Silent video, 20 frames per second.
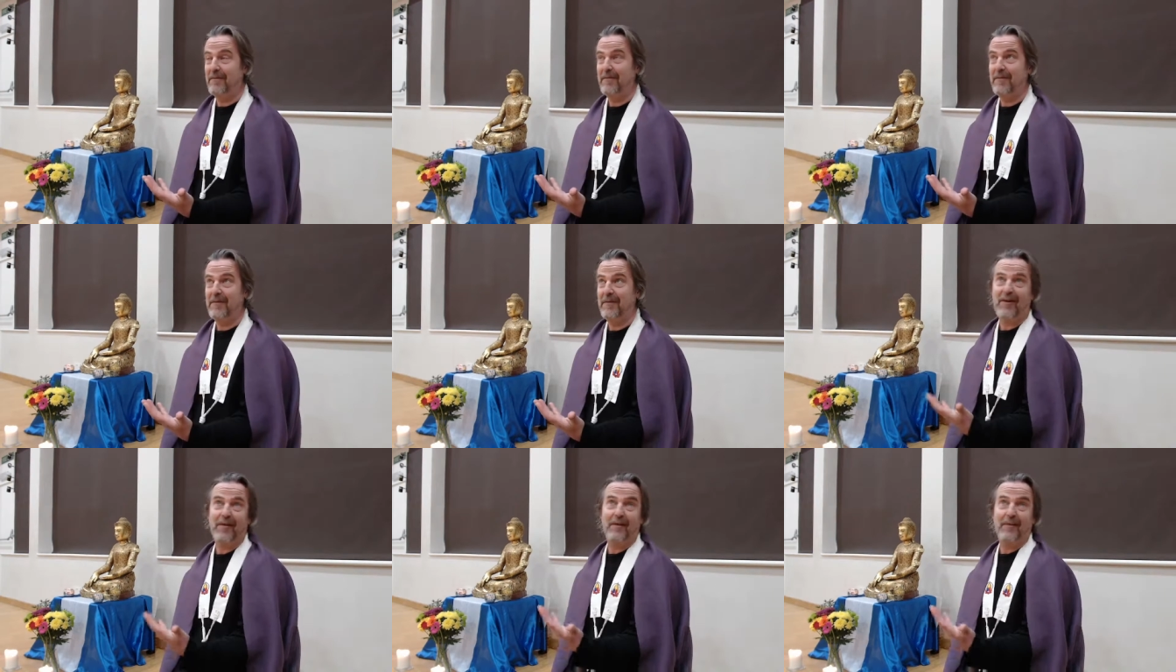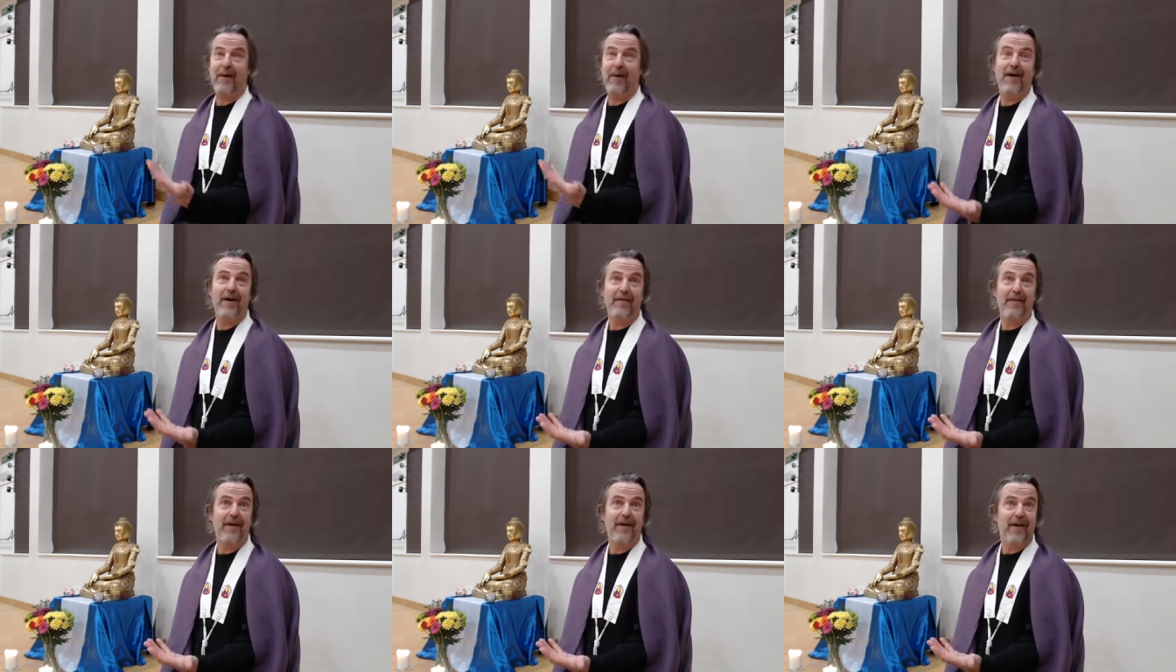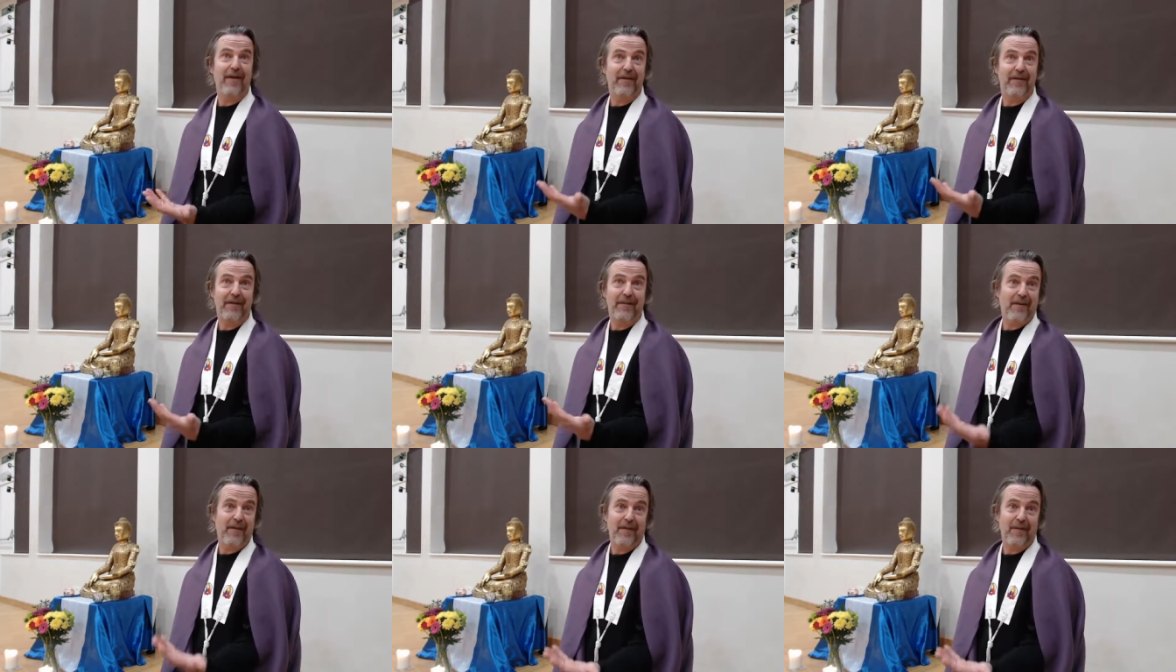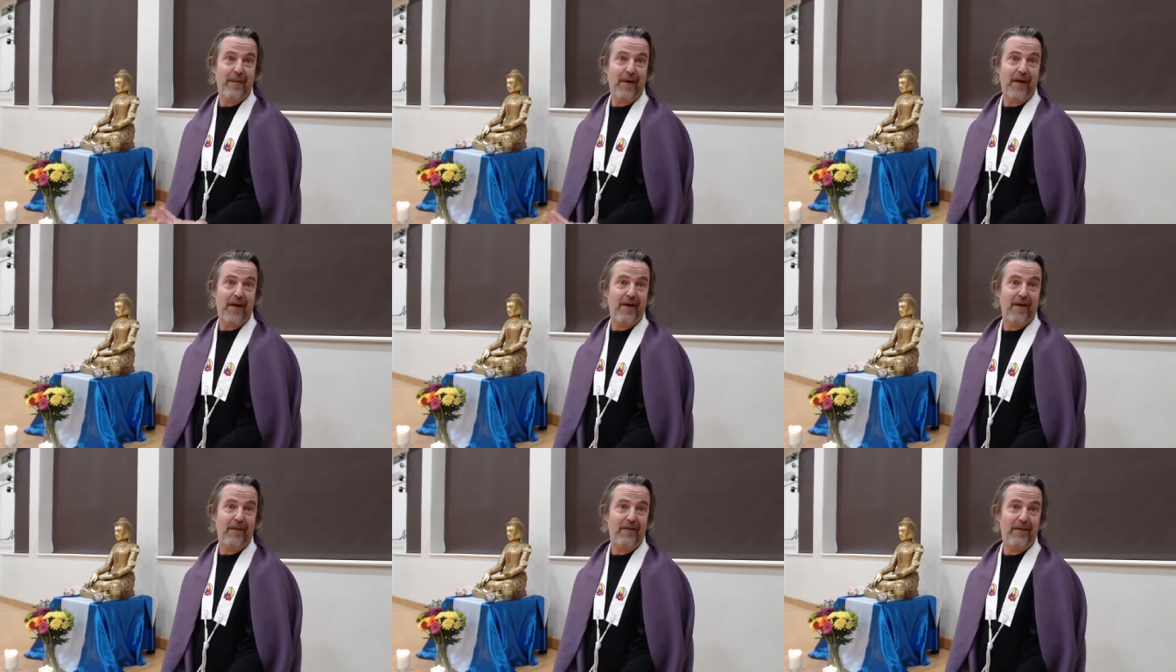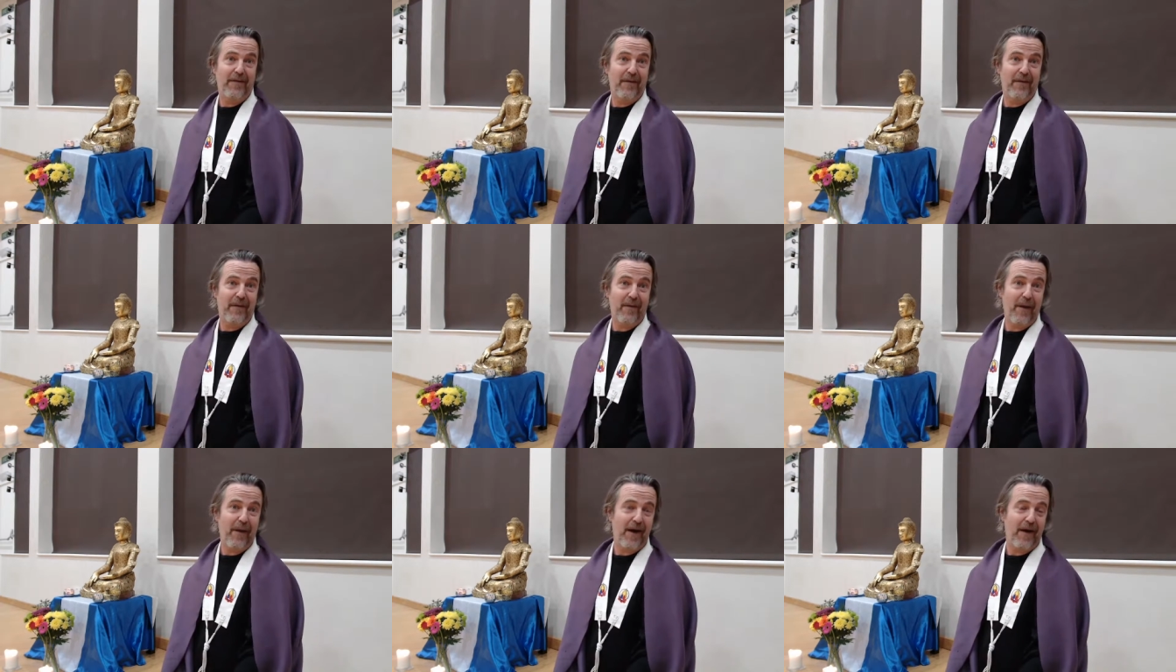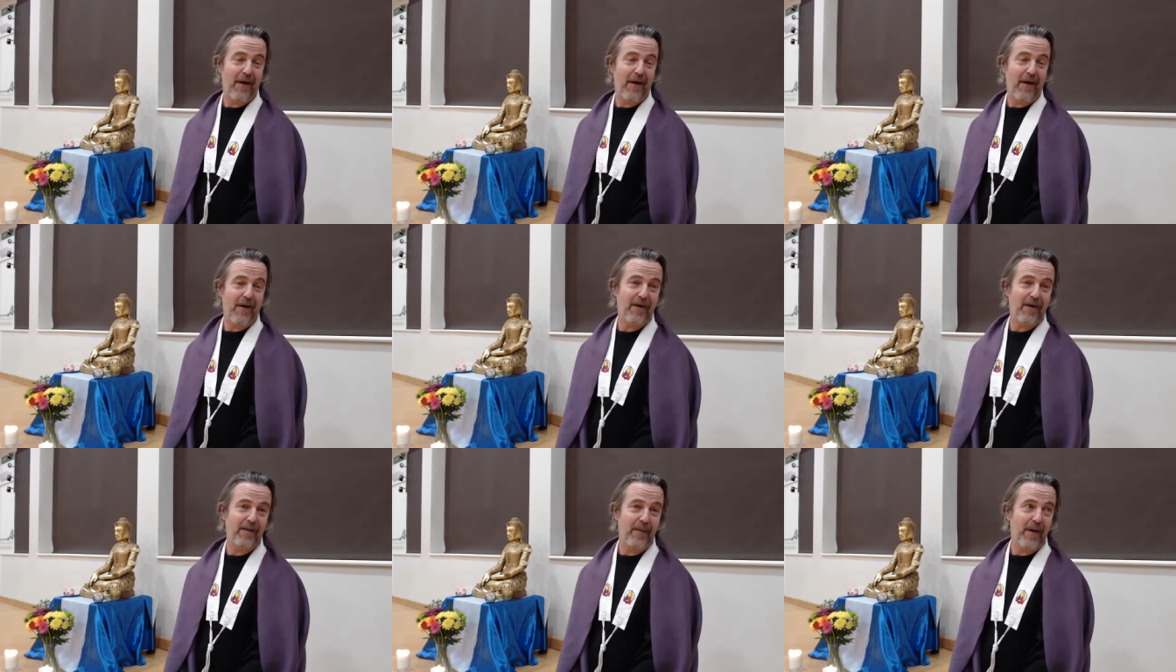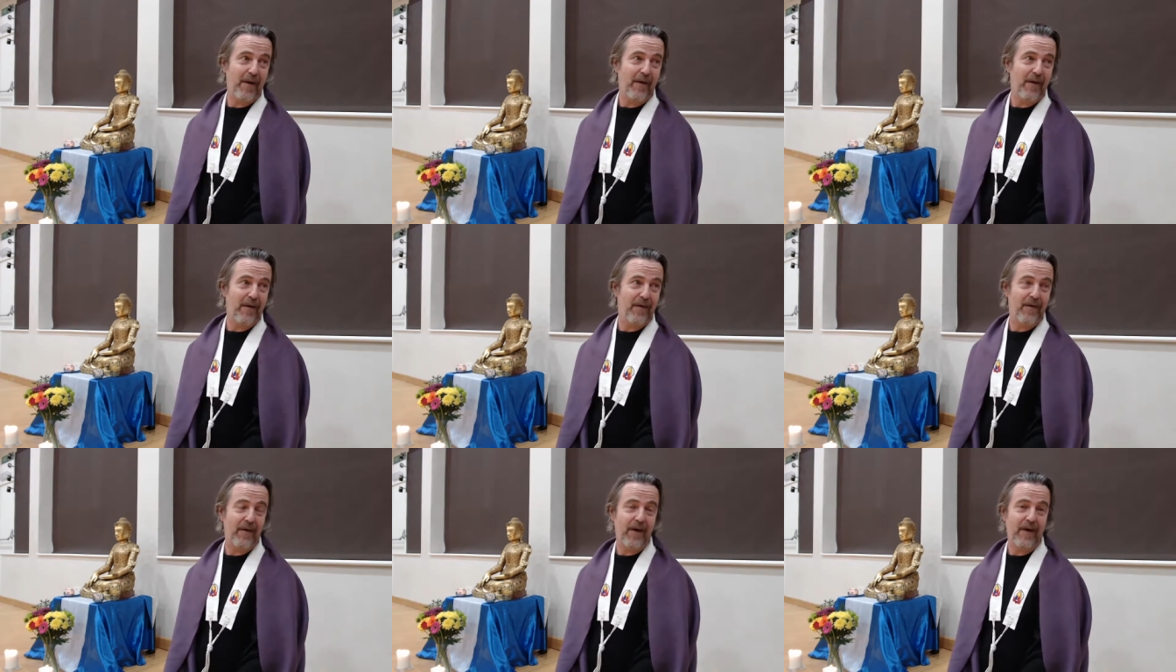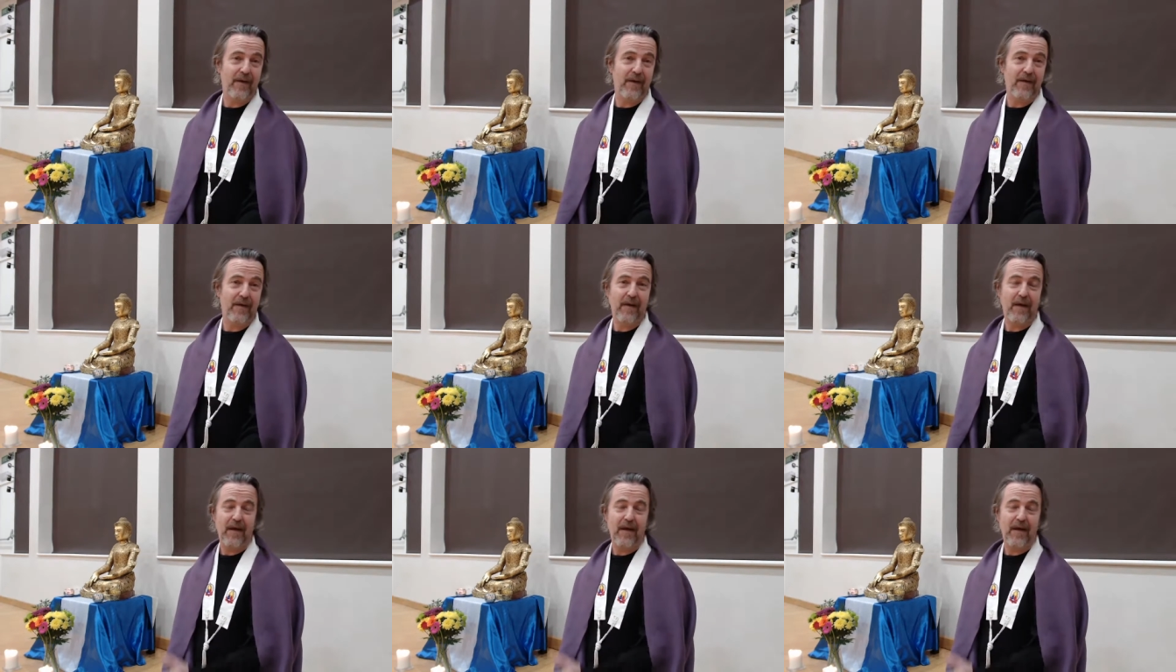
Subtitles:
just part of us, it's just part of the way our experience is.